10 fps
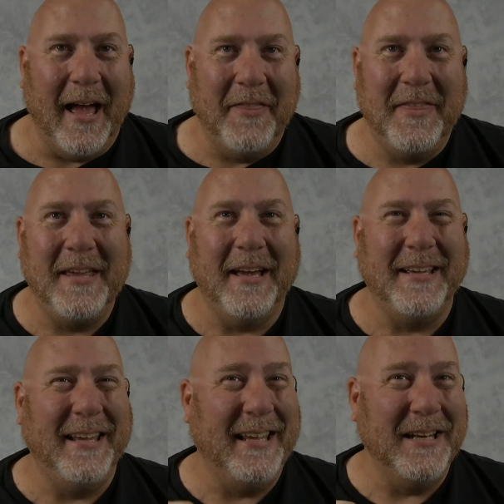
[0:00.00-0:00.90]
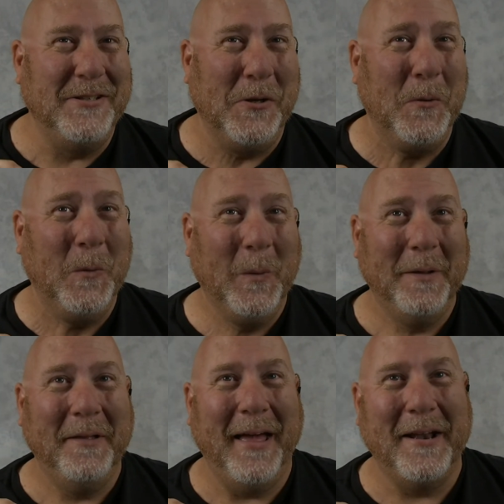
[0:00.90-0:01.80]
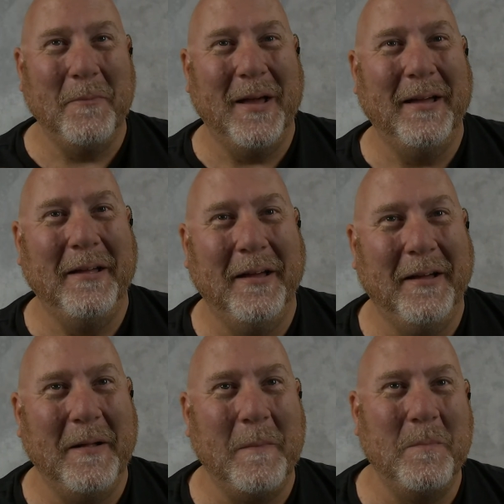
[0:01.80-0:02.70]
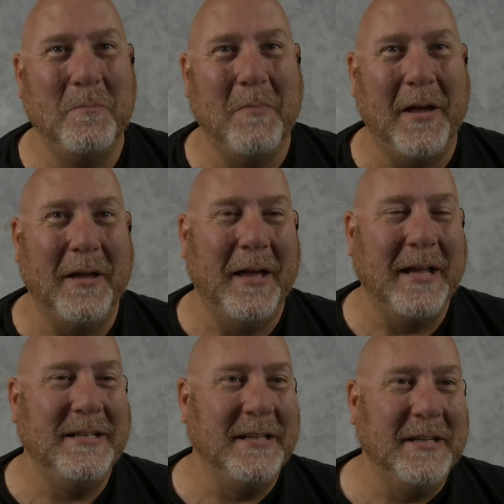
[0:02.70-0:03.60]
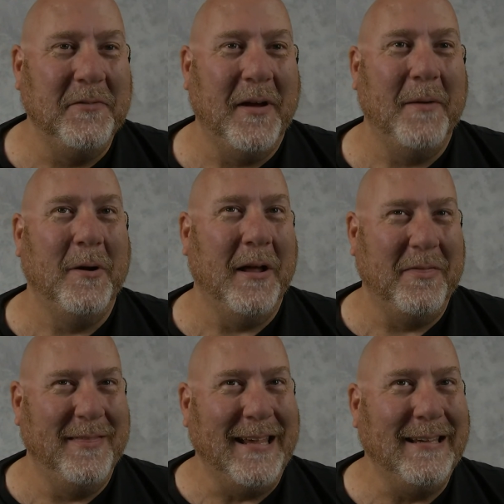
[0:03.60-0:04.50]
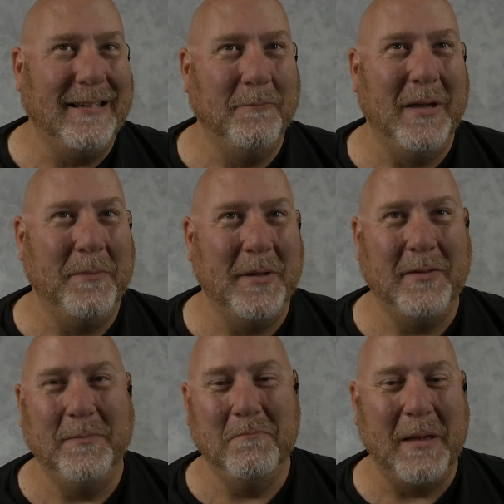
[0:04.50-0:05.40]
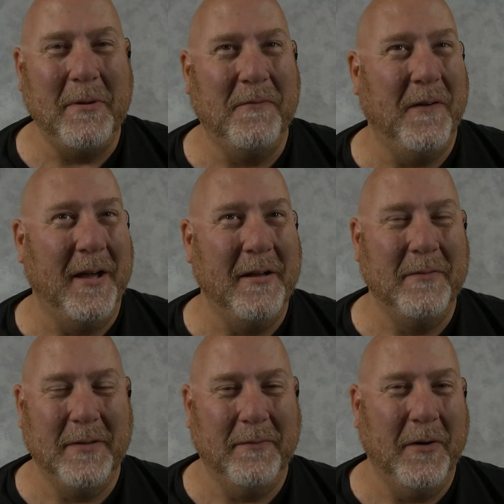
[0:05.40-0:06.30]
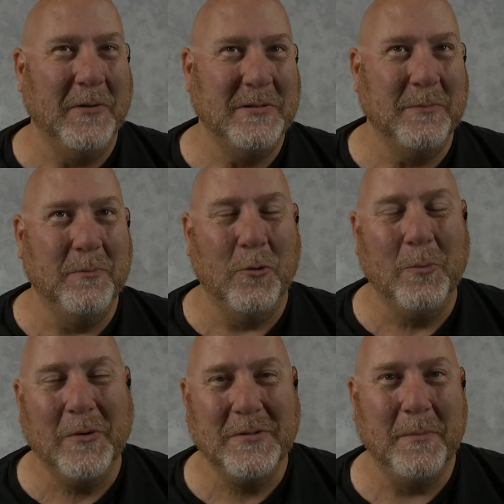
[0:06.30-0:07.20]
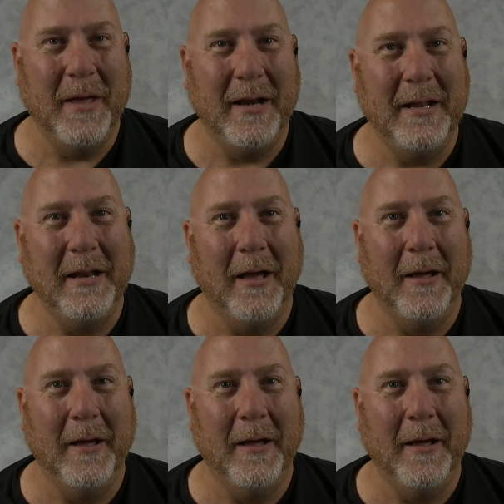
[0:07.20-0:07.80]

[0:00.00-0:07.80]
think I could get two out of my my AT&T fiber. I think maybe five. I've heard some rumors about it.